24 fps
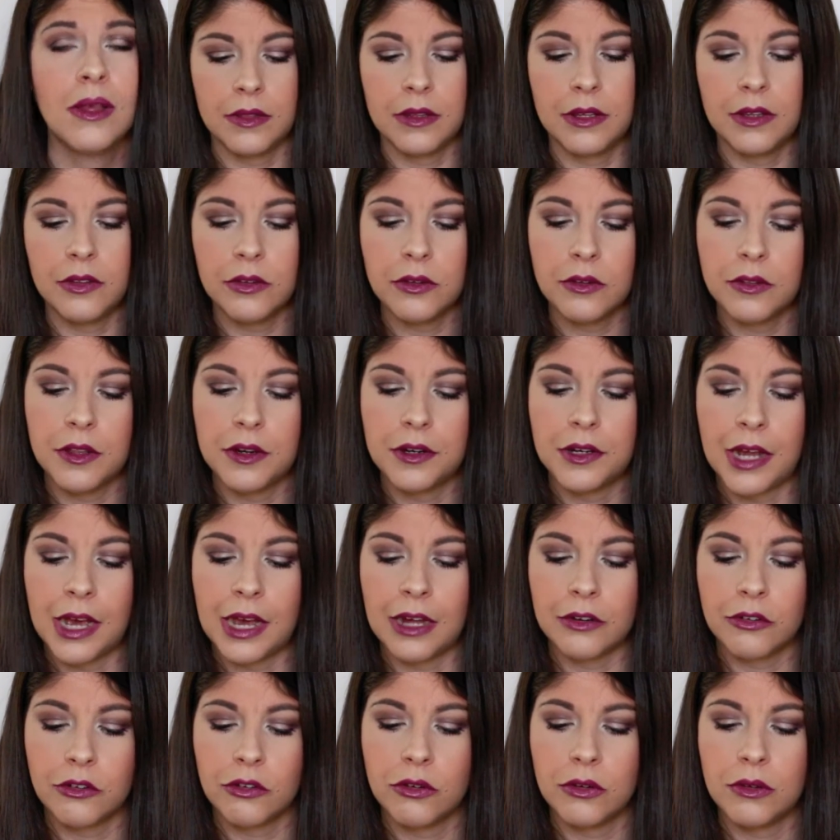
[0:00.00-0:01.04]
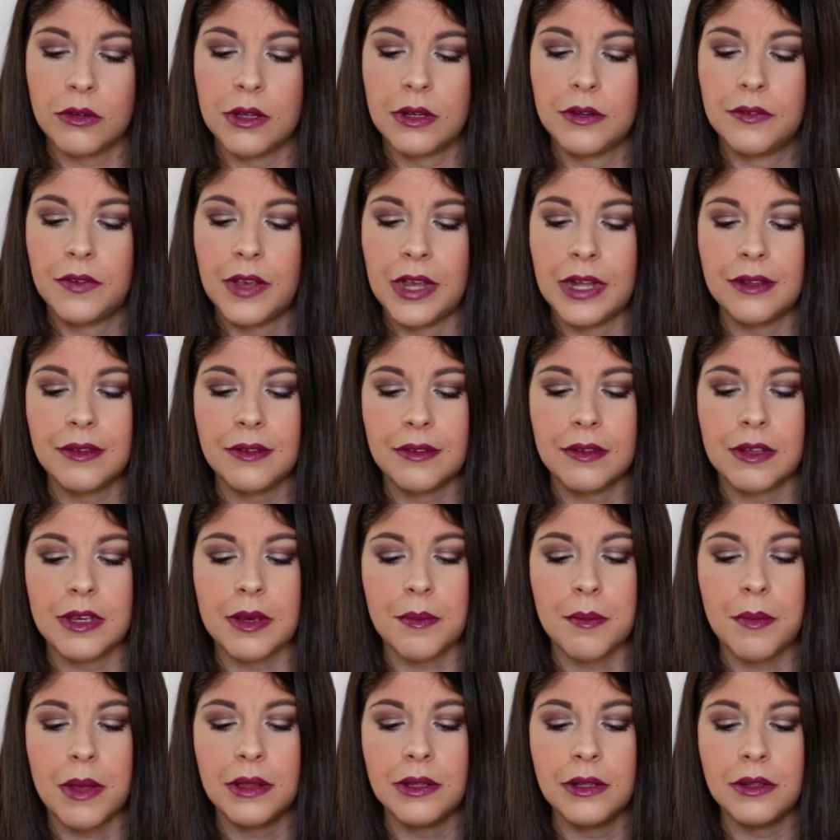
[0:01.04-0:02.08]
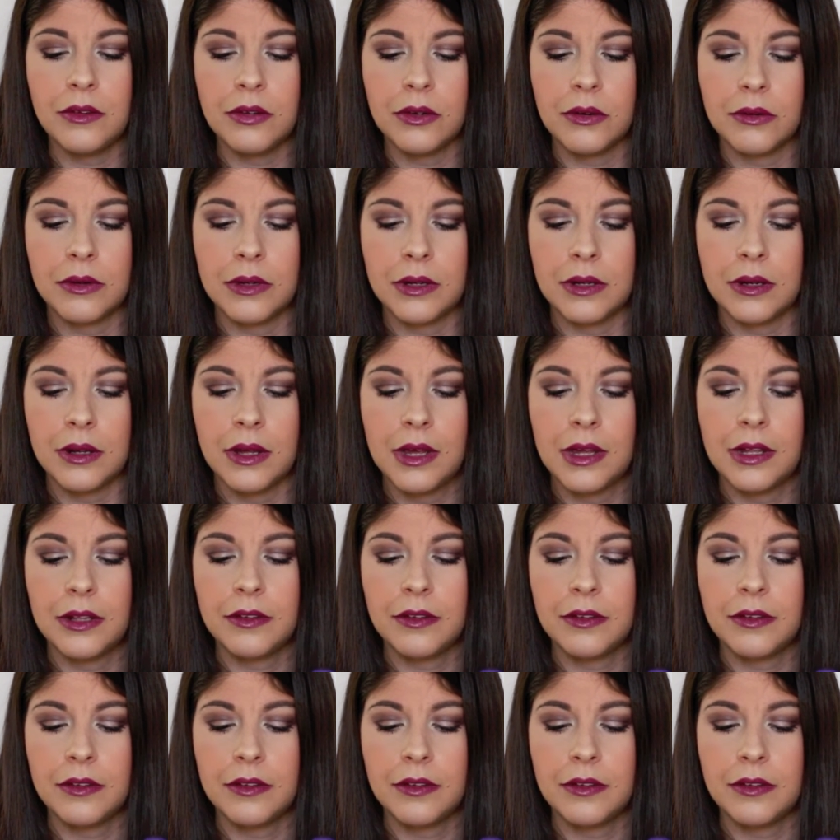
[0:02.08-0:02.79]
These are the Natrol Advanced Sleep Melatonin